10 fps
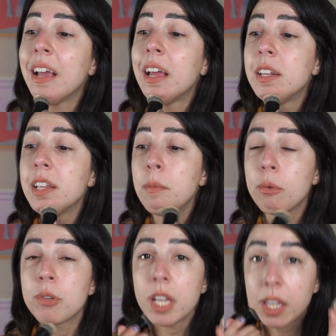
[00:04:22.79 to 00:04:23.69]
And in
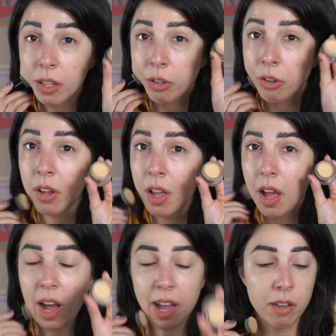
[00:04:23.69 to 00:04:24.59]
particular,
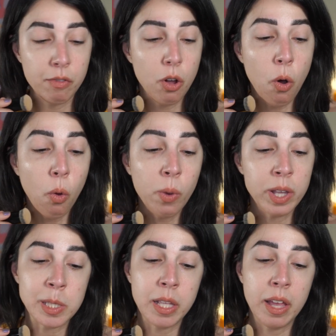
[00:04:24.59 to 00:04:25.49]
I have
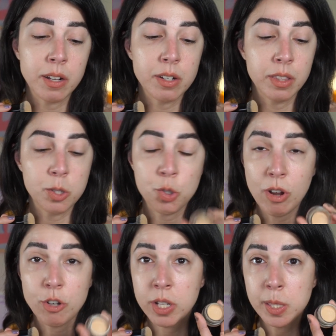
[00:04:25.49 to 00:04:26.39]
always liked the
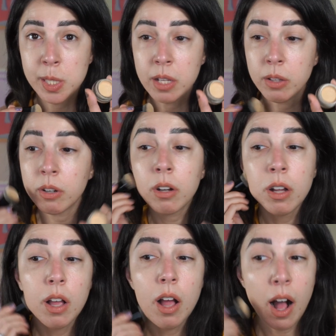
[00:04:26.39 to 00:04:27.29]
Stretch Concealer.
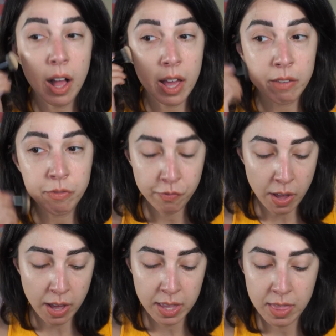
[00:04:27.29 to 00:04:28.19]
I
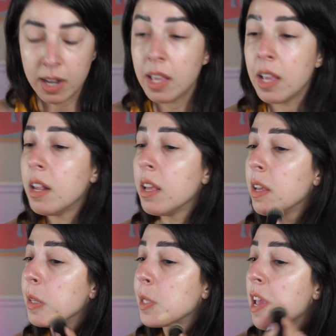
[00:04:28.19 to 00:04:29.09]
find that it
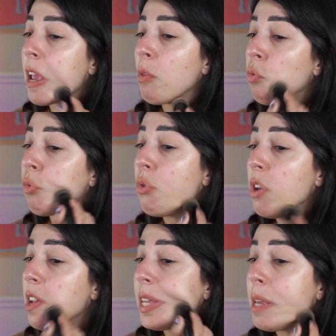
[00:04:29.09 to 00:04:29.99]
is a
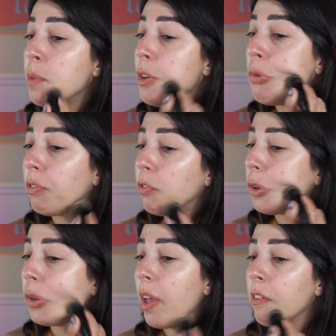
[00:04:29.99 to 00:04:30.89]
really
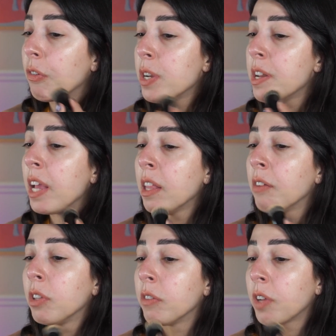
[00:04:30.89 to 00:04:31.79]
beautiful everyday
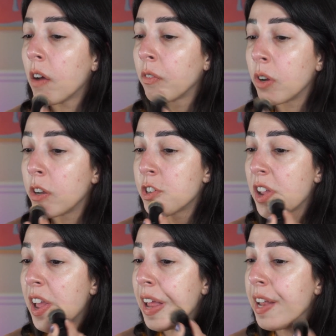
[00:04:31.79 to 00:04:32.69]
level of coverage,
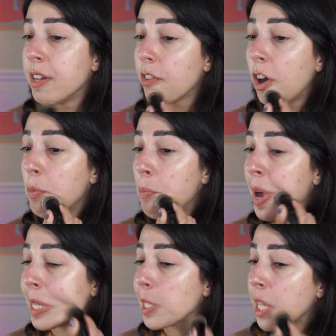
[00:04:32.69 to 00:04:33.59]
and on
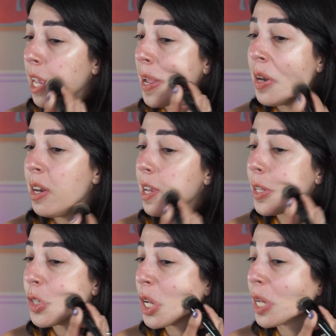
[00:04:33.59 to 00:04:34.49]
my skin, it
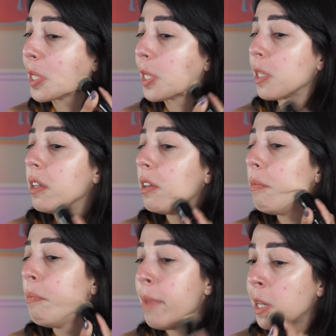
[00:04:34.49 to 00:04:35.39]
just
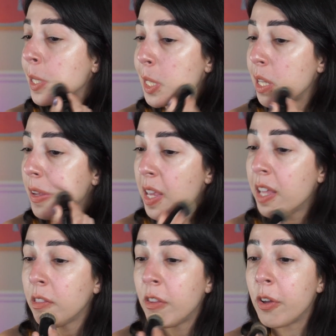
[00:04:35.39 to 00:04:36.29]
makes
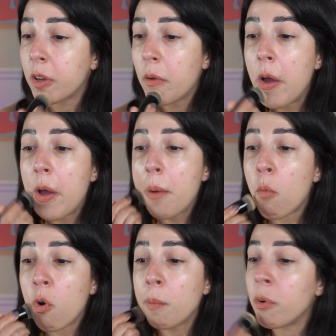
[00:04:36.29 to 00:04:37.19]
it look
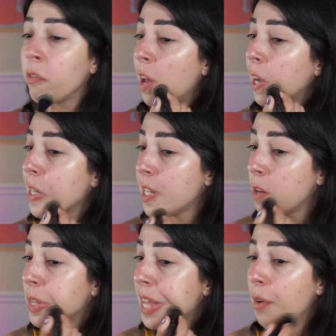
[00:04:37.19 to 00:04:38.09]
more perfected
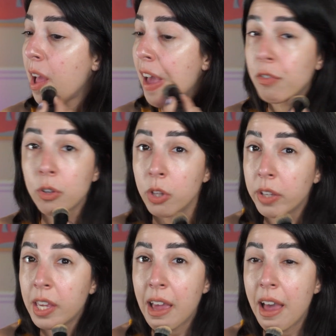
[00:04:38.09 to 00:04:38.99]
without ever
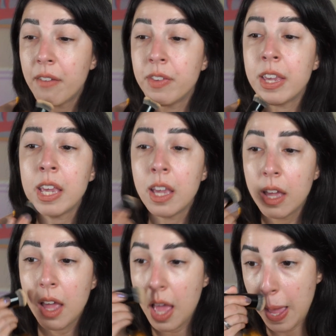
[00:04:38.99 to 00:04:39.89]
looking heavy,
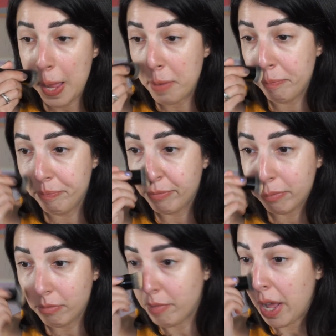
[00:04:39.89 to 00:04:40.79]
and
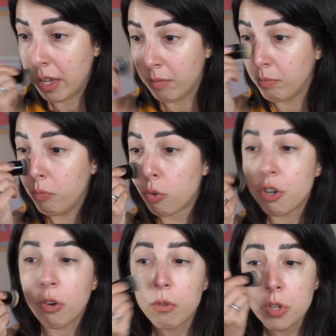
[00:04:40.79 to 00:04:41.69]
I
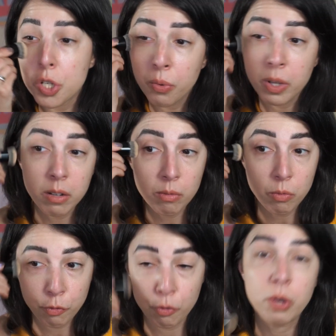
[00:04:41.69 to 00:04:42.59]
return to it
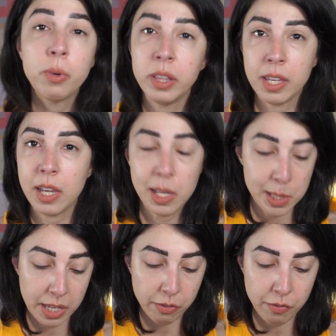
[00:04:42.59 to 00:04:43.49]
frequently as
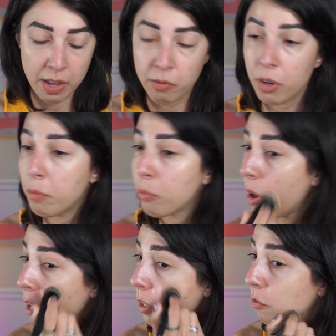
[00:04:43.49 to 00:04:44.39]
like a favorite
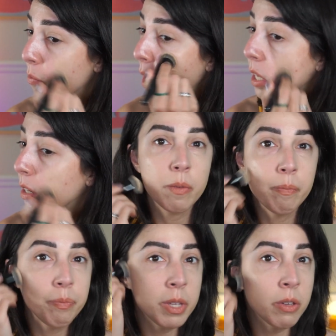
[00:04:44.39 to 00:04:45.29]
product of mine.
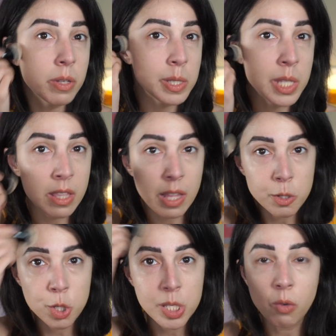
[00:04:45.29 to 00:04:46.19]
But you can see that's
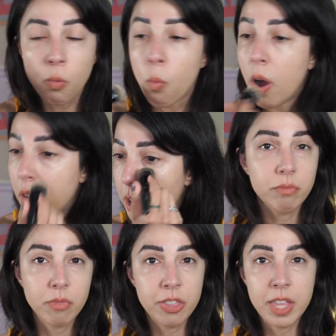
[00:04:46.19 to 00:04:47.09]
just like one
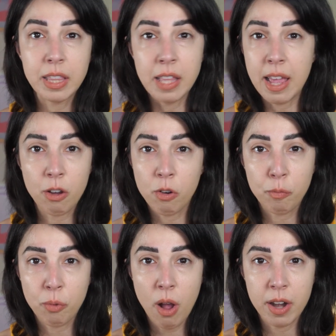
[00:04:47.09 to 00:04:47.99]
thin layer of
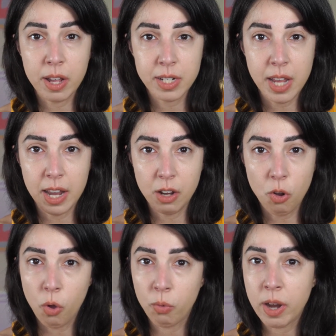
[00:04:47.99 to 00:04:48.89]
product, and it
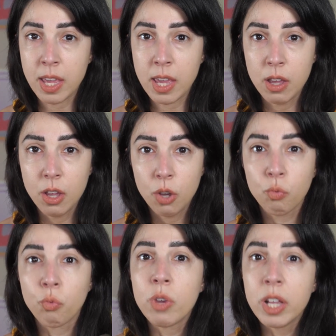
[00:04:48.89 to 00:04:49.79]
already
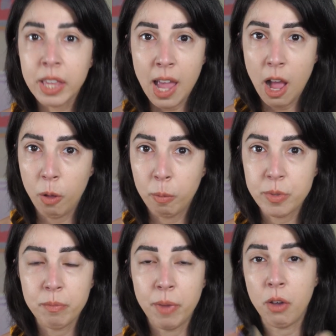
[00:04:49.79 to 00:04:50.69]
really
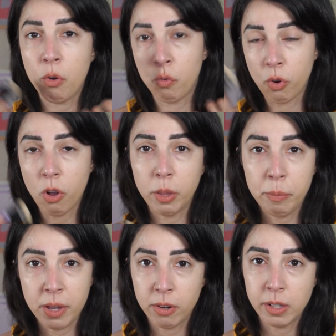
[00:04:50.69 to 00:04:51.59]
helped my overall
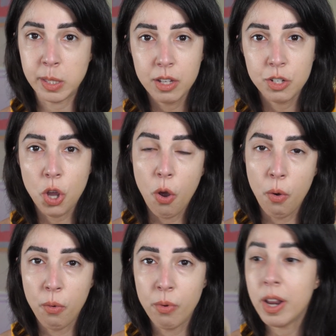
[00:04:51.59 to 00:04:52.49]
appearance of
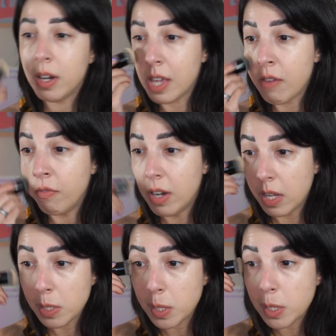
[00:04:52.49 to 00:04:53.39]
tone and
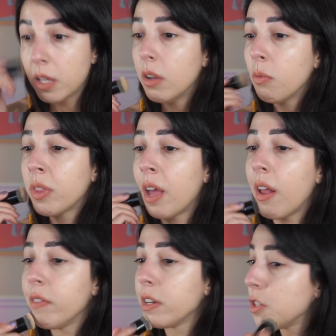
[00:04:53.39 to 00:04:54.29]
evenness without
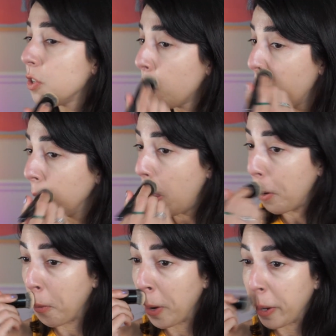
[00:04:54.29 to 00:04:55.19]
having to do a lot of
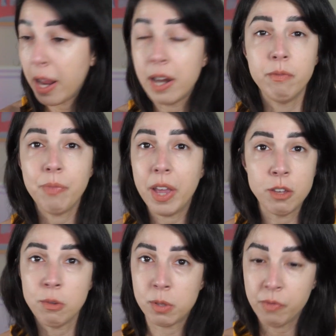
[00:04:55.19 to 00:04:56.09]
work, and I
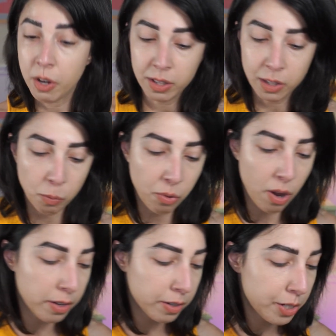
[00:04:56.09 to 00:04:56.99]
used very little
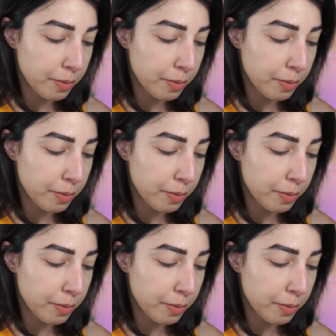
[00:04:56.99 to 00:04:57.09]
product.